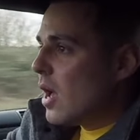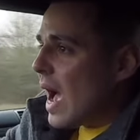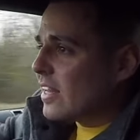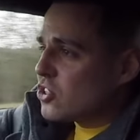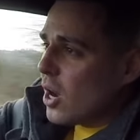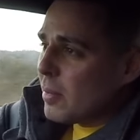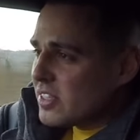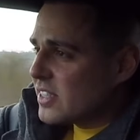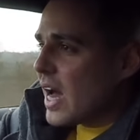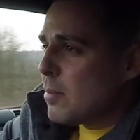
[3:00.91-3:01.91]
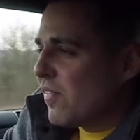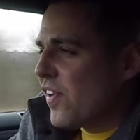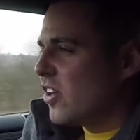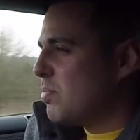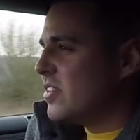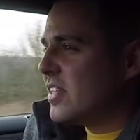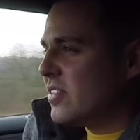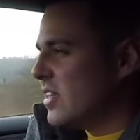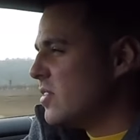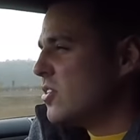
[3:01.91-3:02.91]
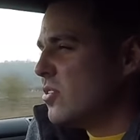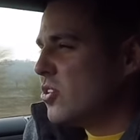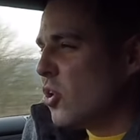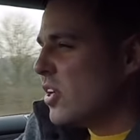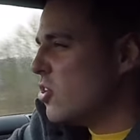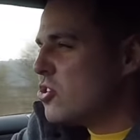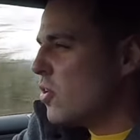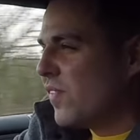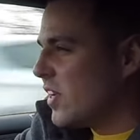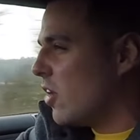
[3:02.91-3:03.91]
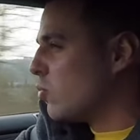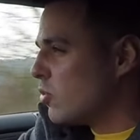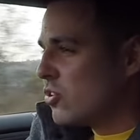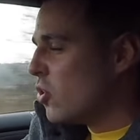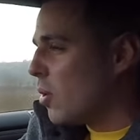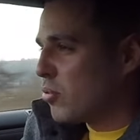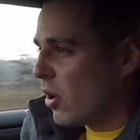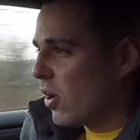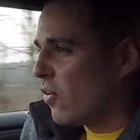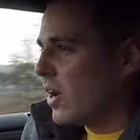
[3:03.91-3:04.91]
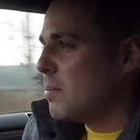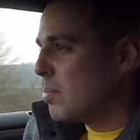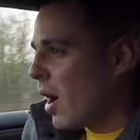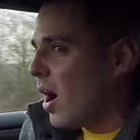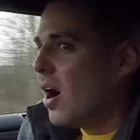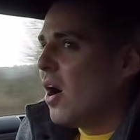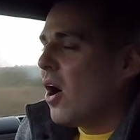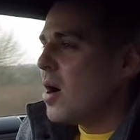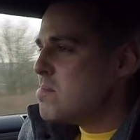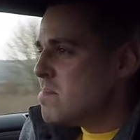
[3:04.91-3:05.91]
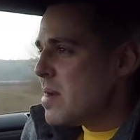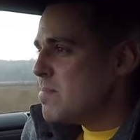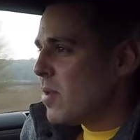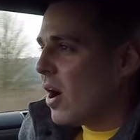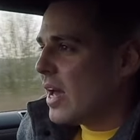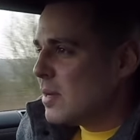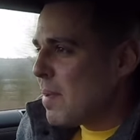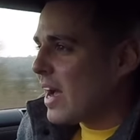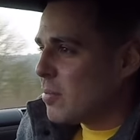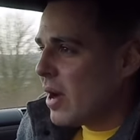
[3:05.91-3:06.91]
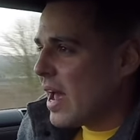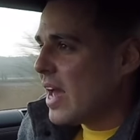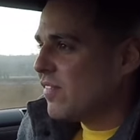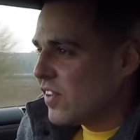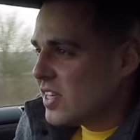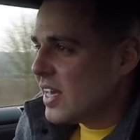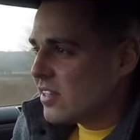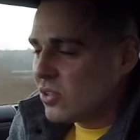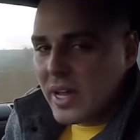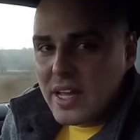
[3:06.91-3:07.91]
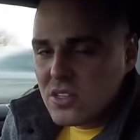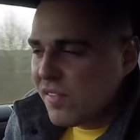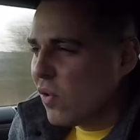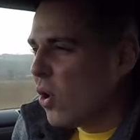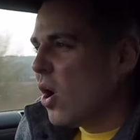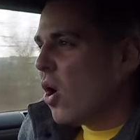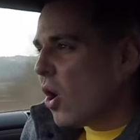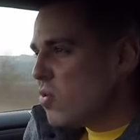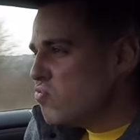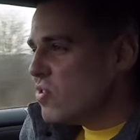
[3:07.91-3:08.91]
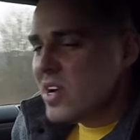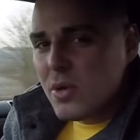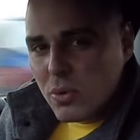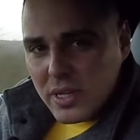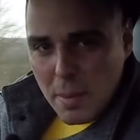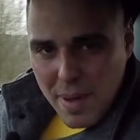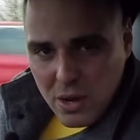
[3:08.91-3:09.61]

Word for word: At the time I'd set up my first business, and doing YouTube videos was not priority, but I remember in the back of my head for years on end I thought, I really want to get back